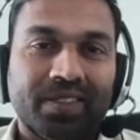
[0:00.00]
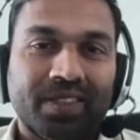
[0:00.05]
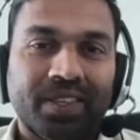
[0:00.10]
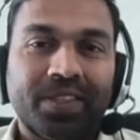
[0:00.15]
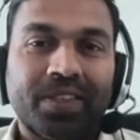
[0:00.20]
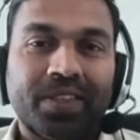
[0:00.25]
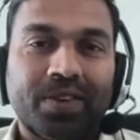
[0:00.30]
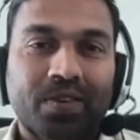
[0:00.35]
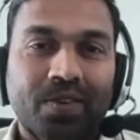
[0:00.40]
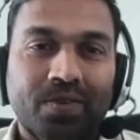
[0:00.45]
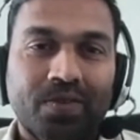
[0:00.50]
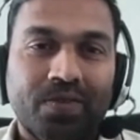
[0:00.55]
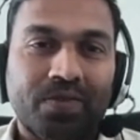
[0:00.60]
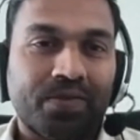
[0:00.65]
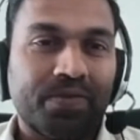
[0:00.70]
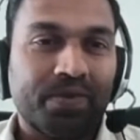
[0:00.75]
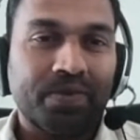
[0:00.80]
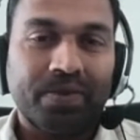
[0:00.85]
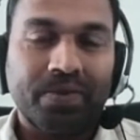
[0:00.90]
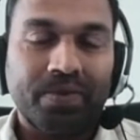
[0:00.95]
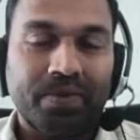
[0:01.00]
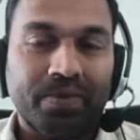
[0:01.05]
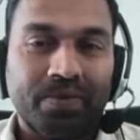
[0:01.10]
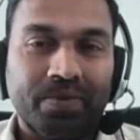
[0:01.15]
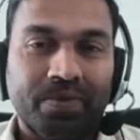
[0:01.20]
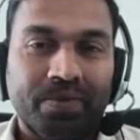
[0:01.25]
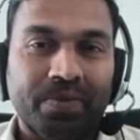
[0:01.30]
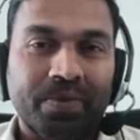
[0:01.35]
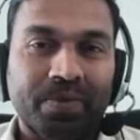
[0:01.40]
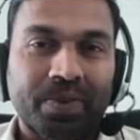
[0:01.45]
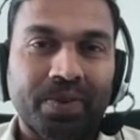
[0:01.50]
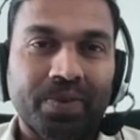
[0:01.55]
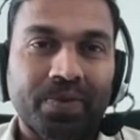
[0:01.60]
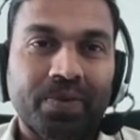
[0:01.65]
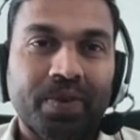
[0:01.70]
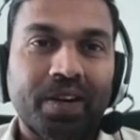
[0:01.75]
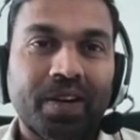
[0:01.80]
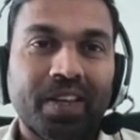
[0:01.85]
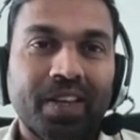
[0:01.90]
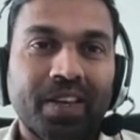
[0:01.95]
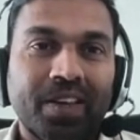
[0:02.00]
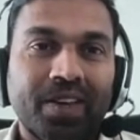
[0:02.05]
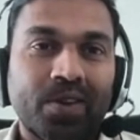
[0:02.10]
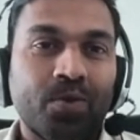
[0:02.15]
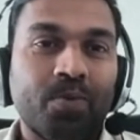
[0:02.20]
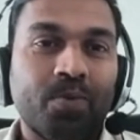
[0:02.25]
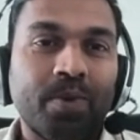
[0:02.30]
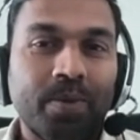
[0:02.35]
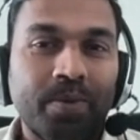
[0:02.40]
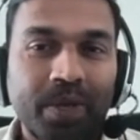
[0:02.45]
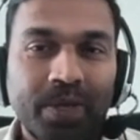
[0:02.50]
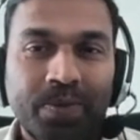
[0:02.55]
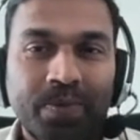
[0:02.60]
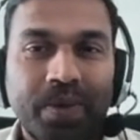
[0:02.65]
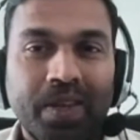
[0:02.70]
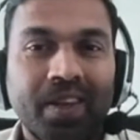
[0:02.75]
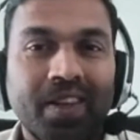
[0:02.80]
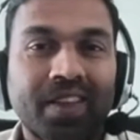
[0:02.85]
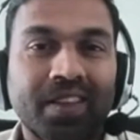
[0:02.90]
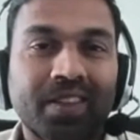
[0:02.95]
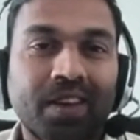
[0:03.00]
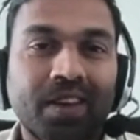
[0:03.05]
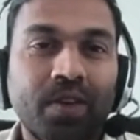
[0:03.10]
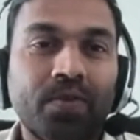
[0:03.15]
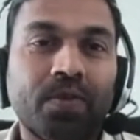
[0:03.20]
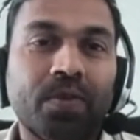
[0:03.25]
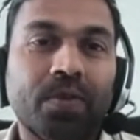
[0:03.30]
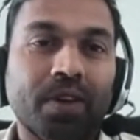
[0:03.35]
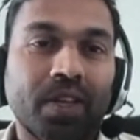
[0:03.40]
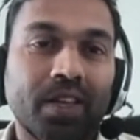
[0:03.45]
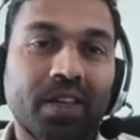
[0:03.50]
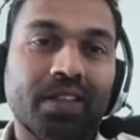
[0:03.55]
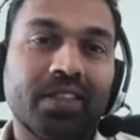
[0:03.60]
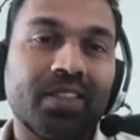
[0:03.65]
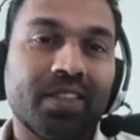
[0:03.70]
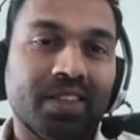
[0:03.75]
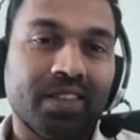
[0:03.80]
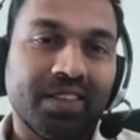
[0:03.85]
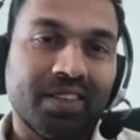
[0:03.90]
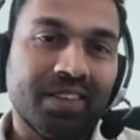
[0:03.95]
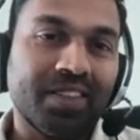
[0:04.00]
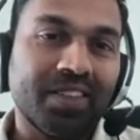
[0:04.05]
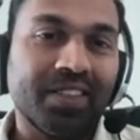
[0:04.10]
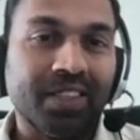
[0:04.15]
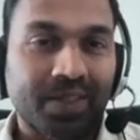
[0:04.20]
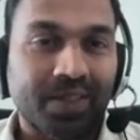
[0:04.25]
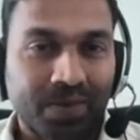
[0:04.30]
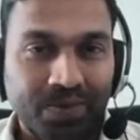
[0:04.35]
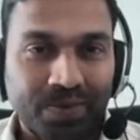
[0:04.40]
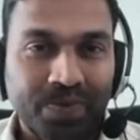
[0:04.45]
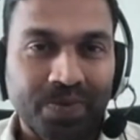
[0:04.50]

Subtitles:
instead of 1 year, you may be spending 3 4 years in just